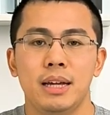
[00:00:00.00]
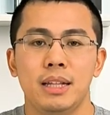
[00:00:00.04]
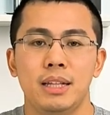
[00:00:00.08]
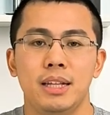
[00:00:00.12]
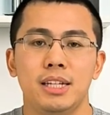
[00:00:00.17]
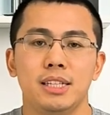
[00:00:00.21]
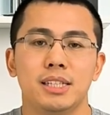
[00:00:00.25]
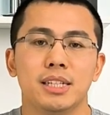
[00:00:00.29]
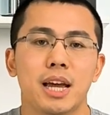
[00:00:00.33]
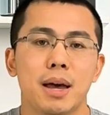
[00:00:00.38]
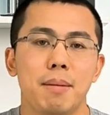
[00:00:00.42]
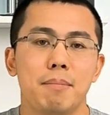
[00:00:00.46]

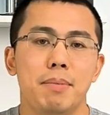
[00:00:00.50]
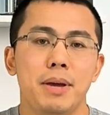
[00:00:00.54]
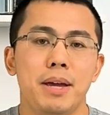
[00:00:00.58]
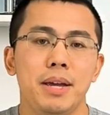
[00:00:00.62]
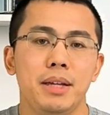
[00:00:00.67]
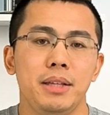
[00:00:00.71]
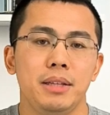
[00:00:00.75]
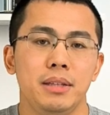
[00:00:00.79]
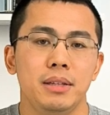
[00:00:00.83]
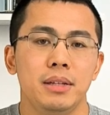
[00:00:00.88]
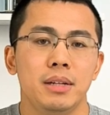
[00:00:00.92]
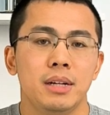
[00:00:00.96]
This
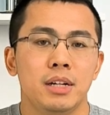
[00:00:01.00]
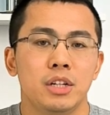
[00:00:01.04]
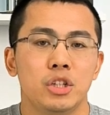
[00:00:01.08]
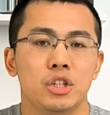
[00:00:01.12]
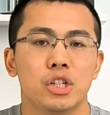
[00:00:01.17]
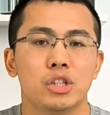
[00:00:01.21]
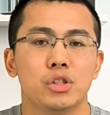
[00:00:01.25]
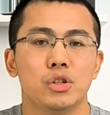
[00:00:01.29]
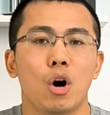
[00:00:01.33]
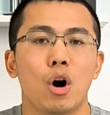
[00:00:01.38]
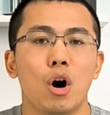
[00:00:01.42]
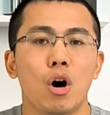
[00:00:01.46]
campaign
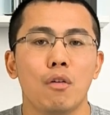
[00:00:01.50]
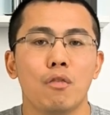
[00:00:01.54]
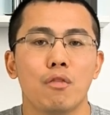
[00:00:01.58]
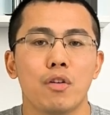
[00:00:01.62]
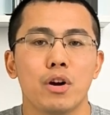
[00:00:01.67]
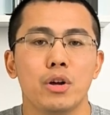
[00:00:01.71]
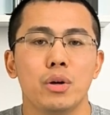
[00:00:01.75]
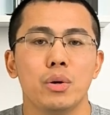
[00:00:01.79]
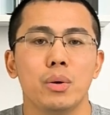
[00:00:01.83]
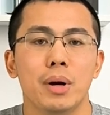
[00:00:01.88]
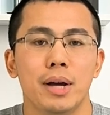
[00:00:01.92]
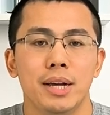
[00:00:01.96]
just
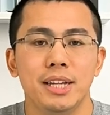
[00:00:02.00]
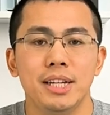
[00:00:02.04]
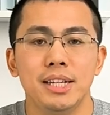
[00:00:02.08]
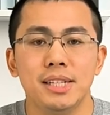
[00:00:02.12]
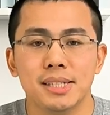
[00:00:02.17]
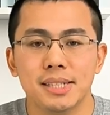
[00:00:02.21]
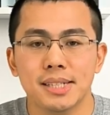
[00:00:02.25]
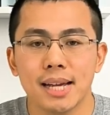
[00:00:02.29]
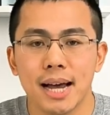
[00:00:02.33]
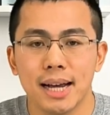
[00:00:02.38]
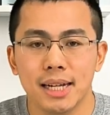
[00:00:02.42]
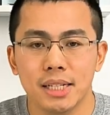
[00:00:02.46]
offers you an
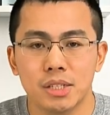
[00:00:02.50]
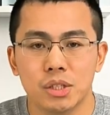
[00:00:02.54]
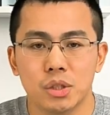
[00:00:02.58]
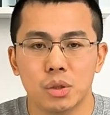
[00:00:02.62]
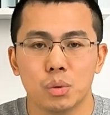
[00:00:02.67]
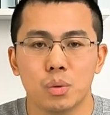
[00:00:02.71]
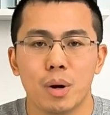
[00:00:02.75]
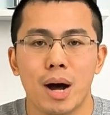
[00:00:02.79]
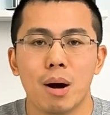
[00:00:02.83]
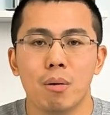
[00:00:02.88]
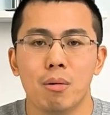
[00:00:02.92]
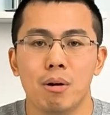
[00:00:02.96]
insight
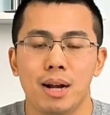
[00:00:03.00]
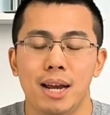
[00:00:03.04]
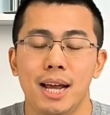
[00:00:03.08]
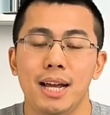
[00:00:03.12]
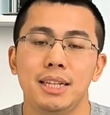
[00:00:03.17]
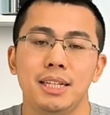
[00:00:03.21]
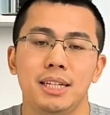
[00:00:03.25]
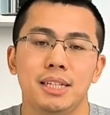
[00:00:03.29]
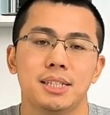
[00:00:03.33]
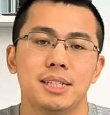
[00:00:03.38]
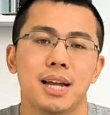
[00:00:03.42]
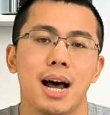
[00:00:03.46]
to our
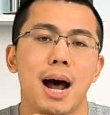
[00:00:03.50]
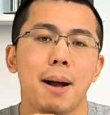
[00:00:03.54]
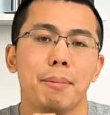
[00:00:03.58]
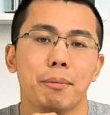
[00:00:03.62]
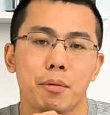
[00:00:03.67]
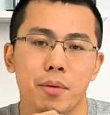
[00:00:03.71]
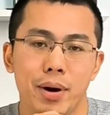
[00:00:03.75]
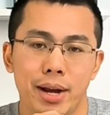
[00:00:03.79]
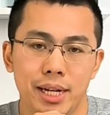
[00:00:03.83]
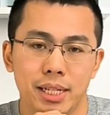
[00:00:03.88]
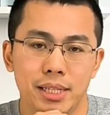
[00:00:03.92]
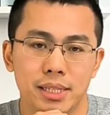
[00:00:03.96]
latest
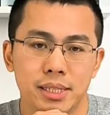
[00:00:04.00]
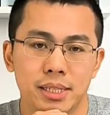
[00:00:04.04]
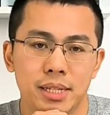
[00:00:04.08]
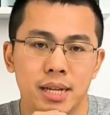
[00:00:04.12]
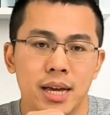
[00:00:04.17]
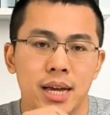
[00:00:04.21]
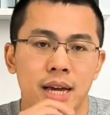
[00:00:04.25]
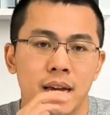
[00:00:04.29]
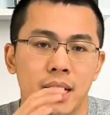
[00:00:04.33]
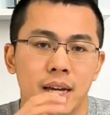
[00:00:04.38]
upgrades.